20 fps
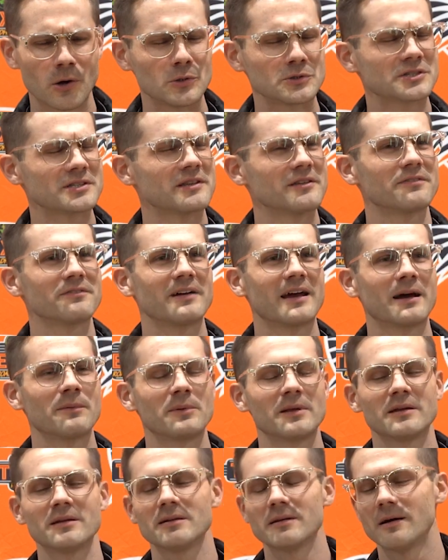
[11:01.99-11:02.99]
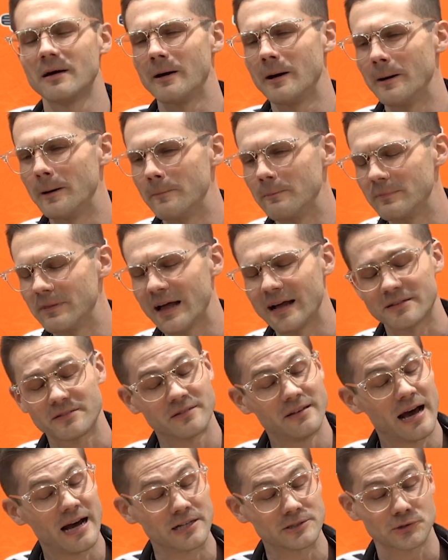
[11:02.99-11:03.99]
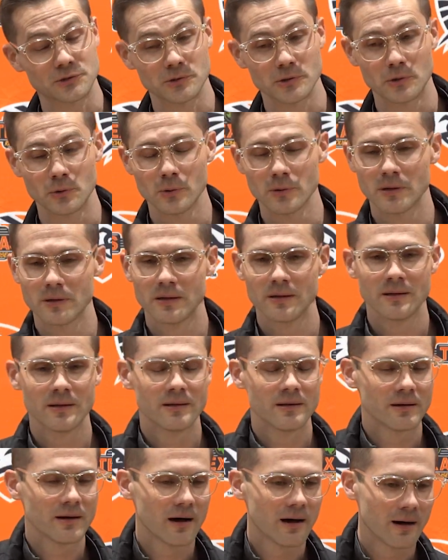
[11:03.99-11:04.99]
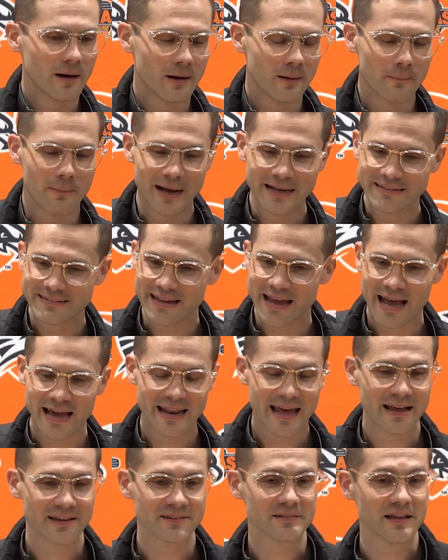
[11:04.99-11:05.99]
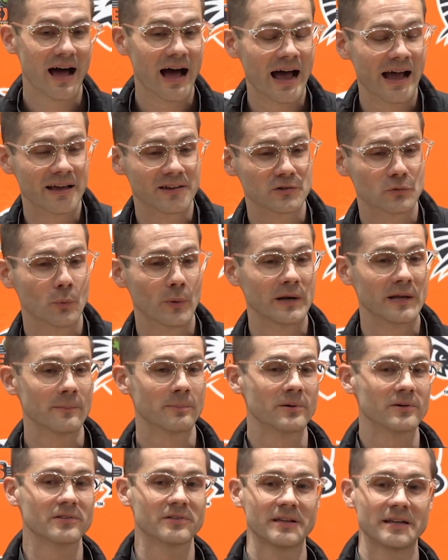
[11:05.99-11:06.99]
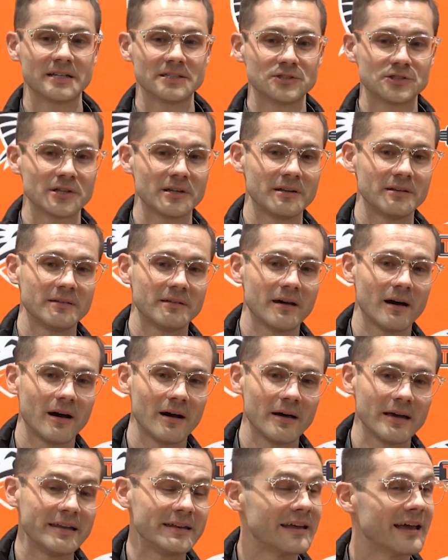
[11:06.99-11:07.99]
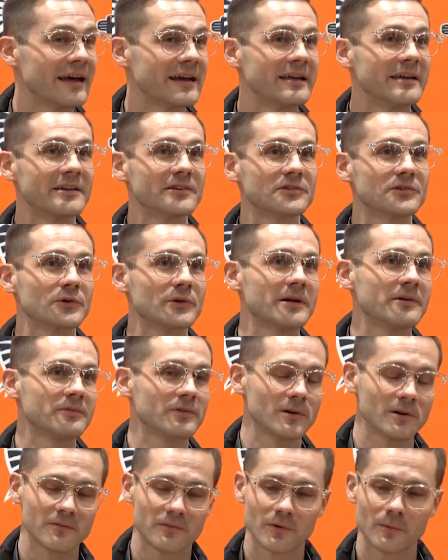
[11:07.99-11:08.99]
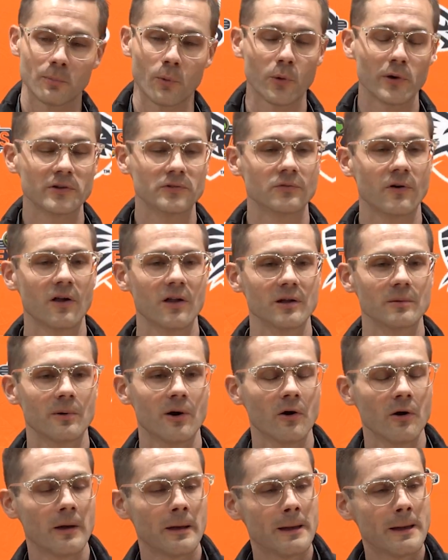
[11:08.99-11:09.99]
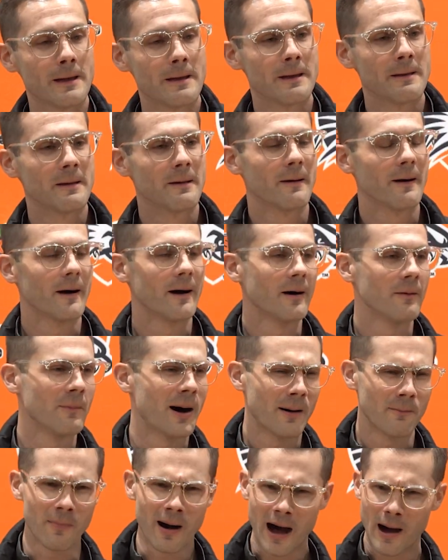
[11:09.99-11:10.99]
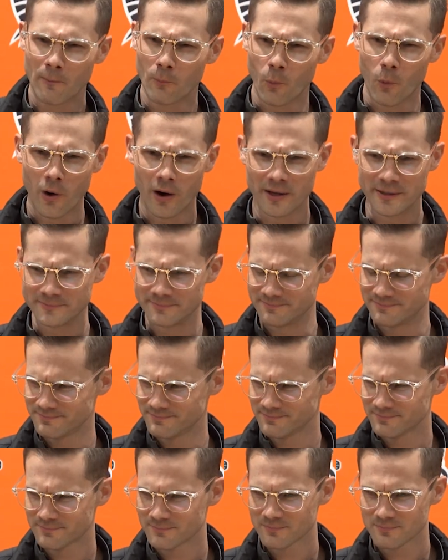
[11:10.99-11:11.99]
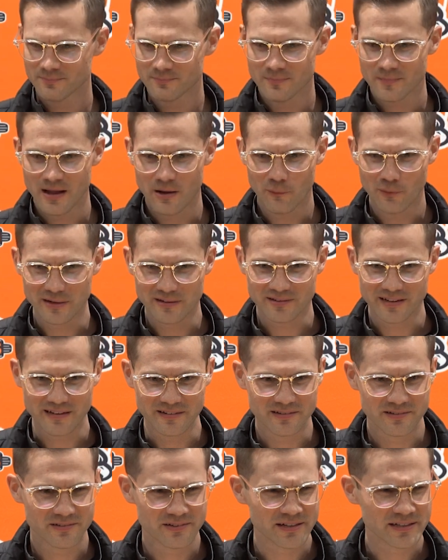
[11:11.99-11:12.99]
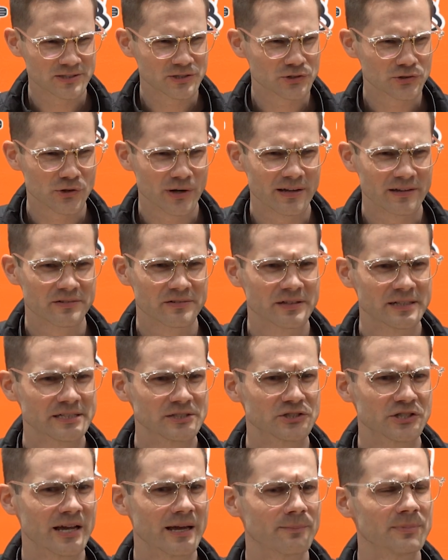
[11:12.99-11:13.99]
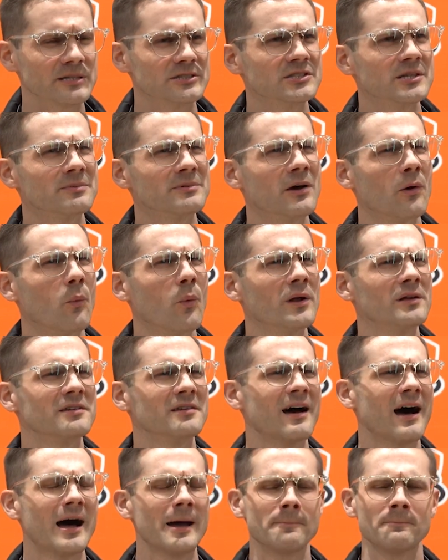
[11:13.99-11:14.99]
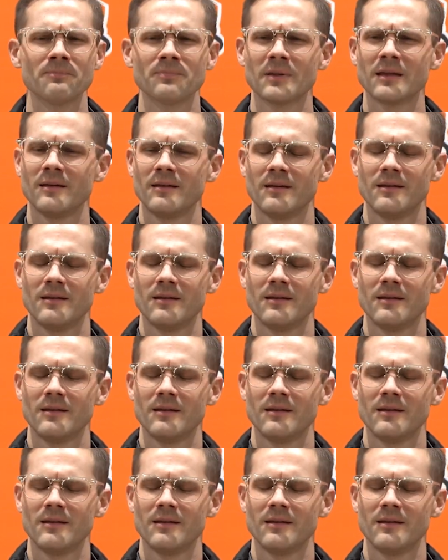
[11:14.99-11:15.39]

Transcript: coach in the family. That's not true. My dad has the highest winning percentage in Indiana history for boys volleyball. My mom won, I want to say, 6 straight city championships at one time.